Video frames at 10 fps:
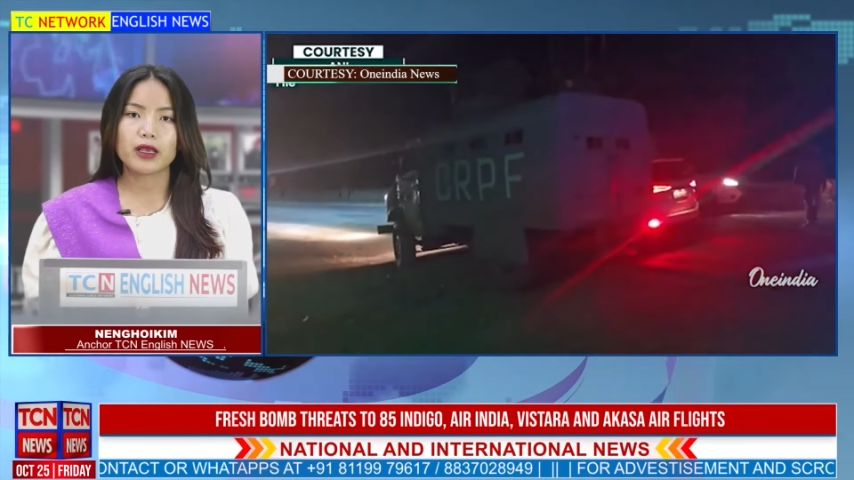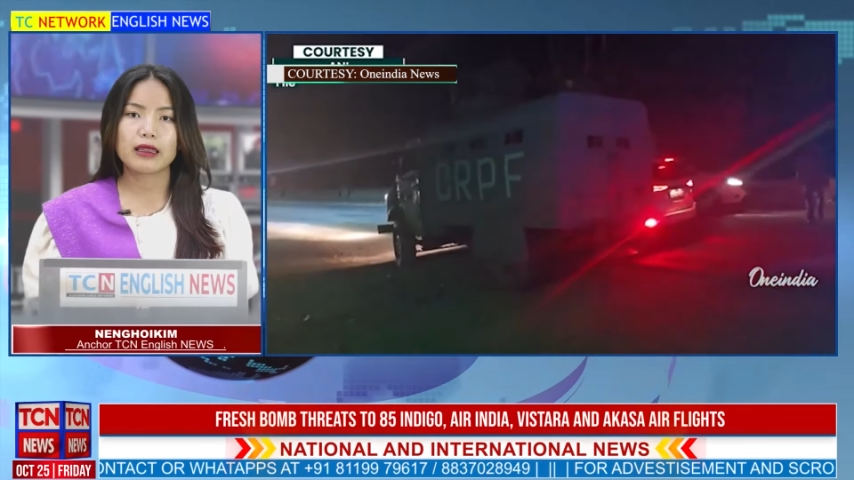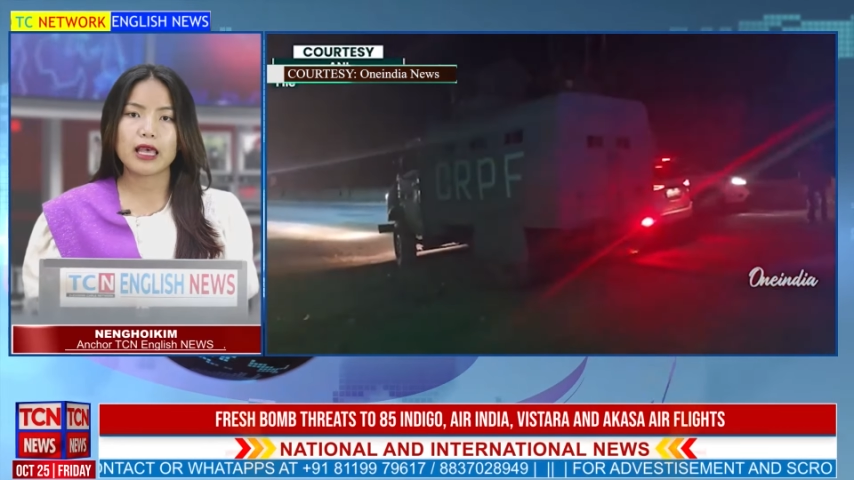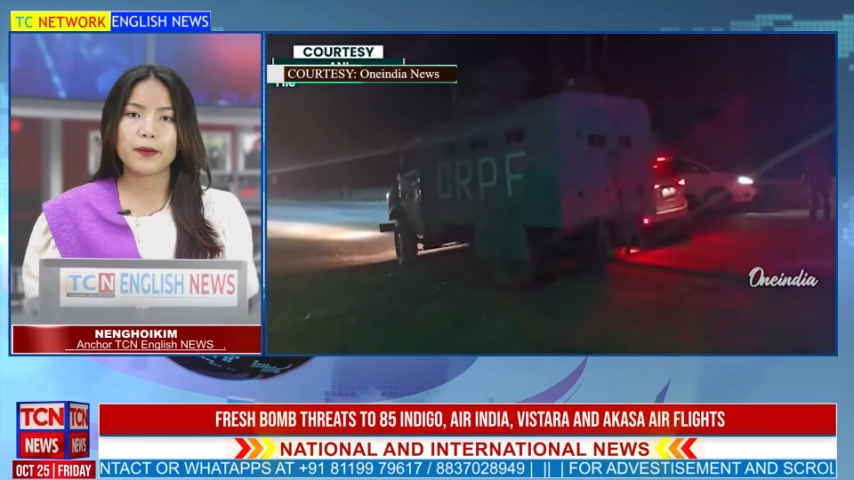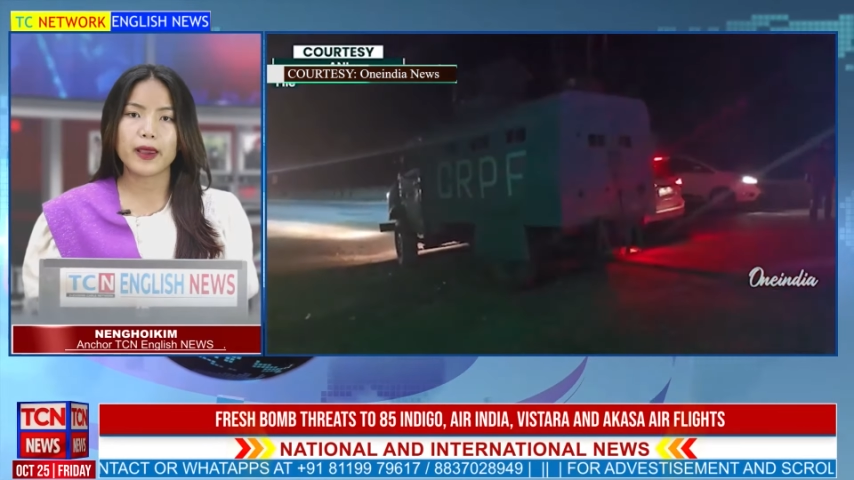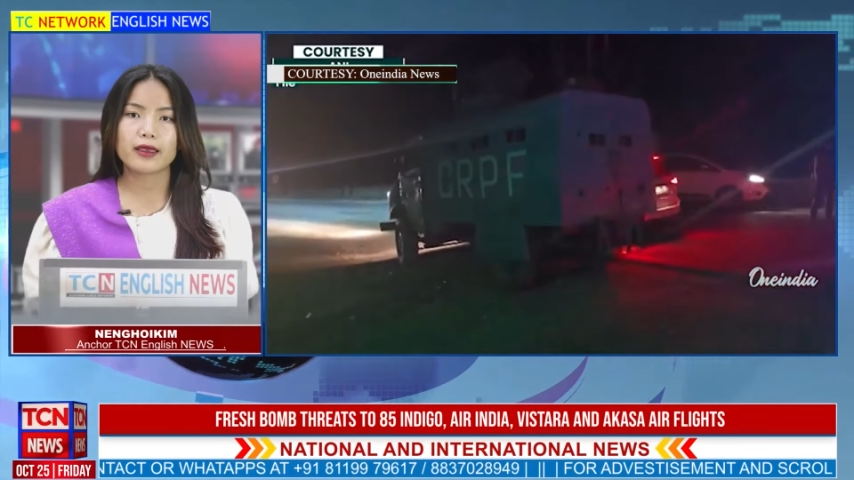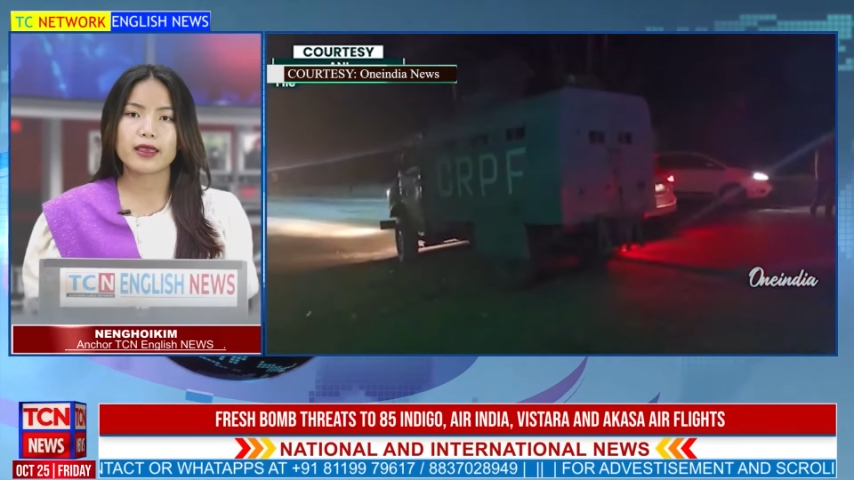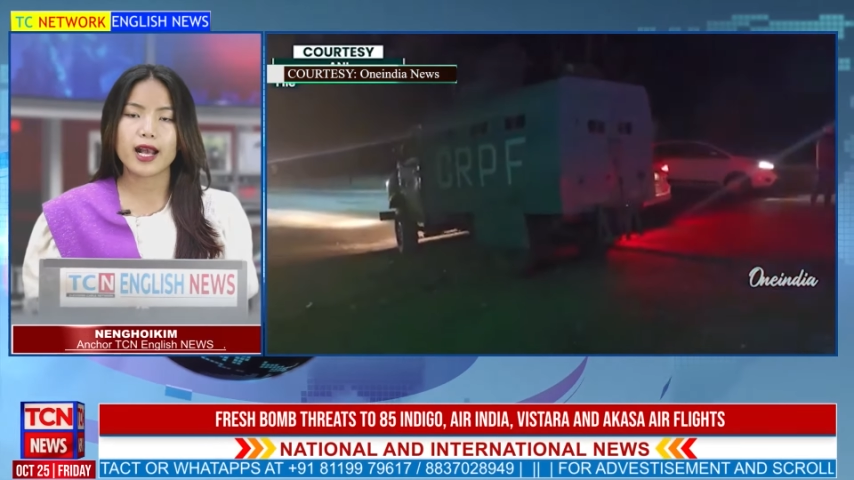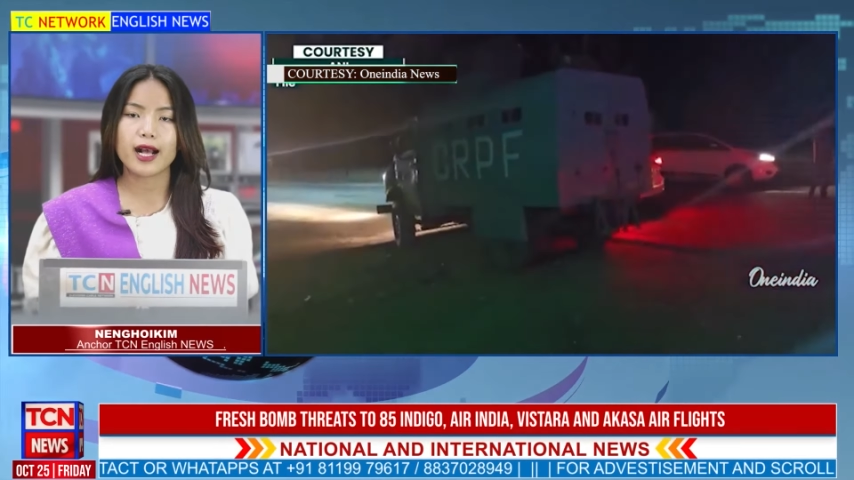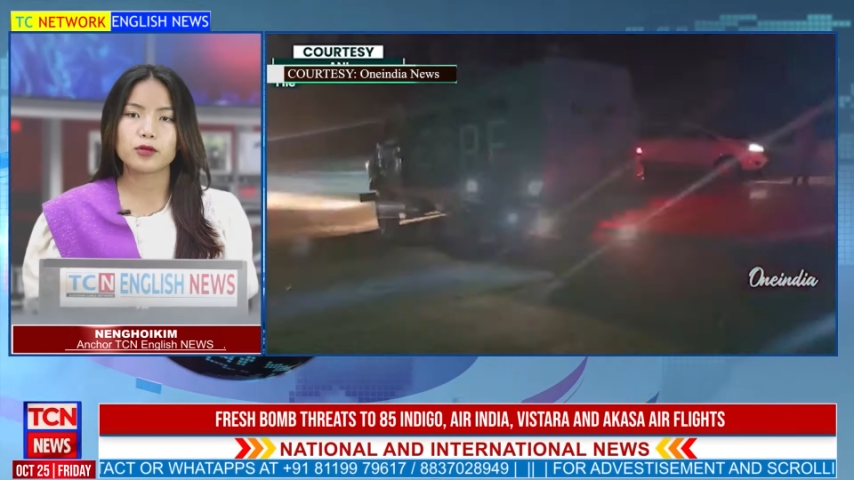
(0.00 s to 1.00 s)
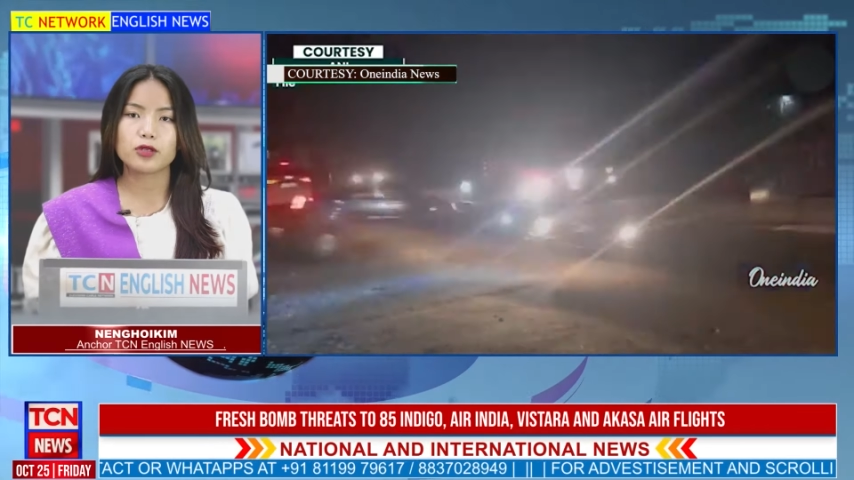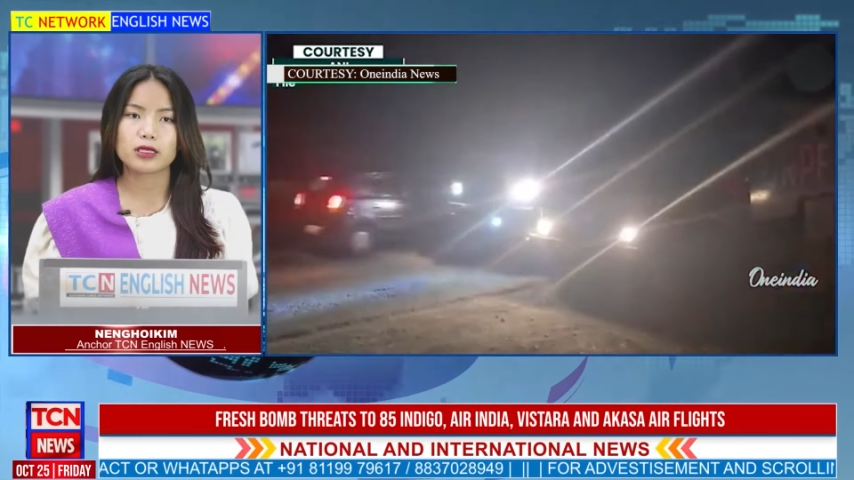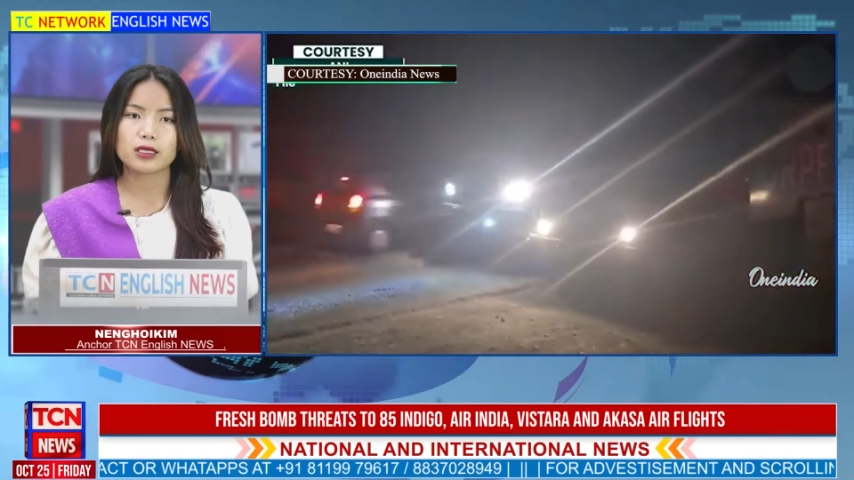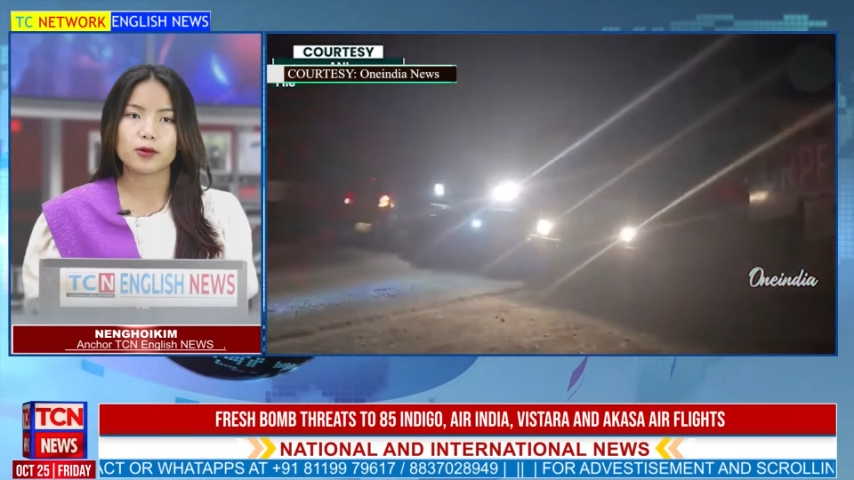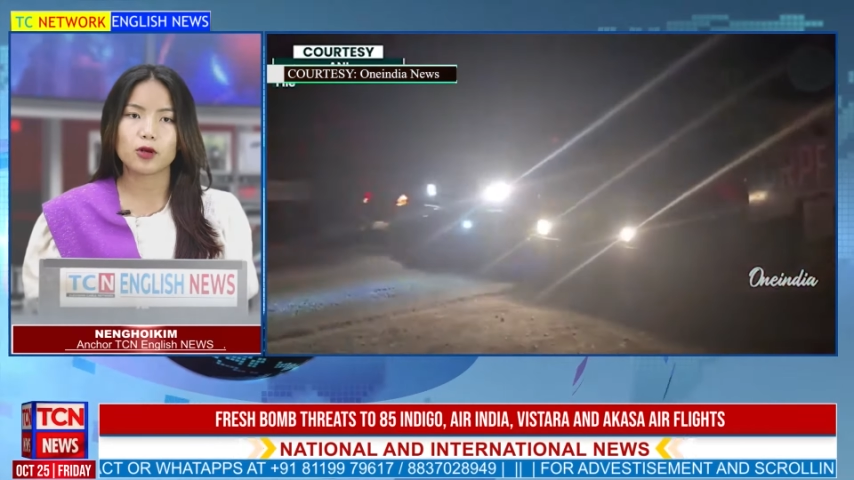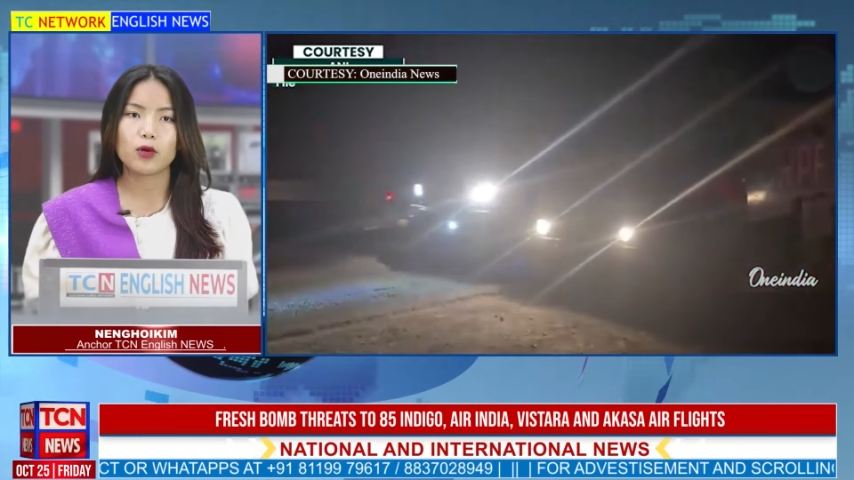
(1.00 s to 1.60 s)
Labak Ya Muslim